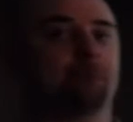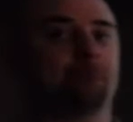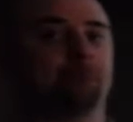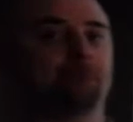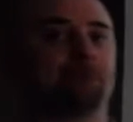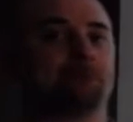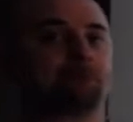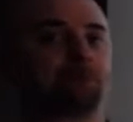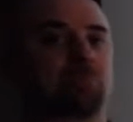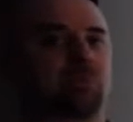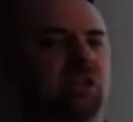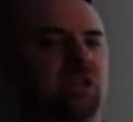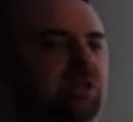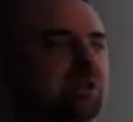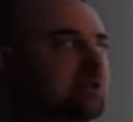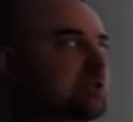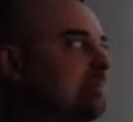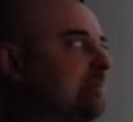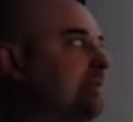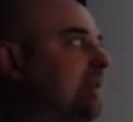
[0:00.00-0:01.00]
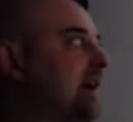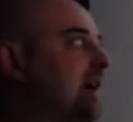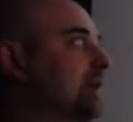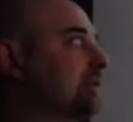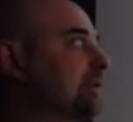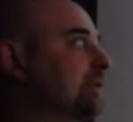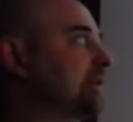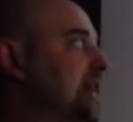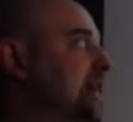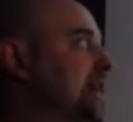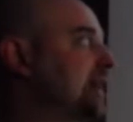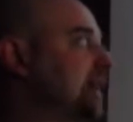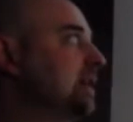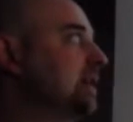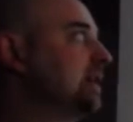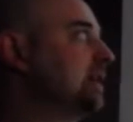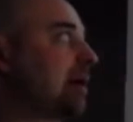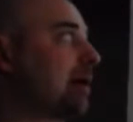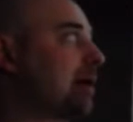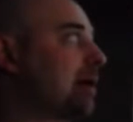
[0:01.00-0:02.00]
Here's some final data. I
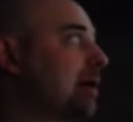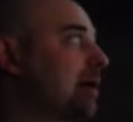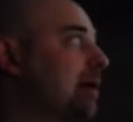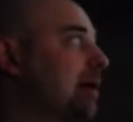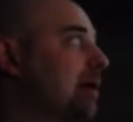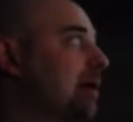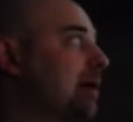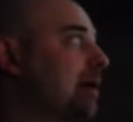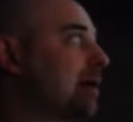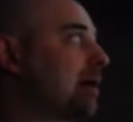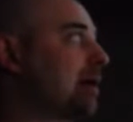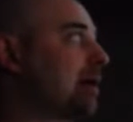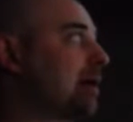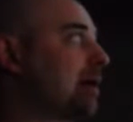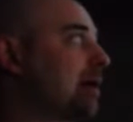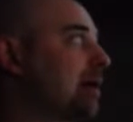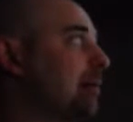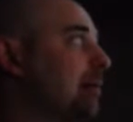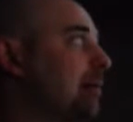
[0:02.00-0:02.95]
repeated the 5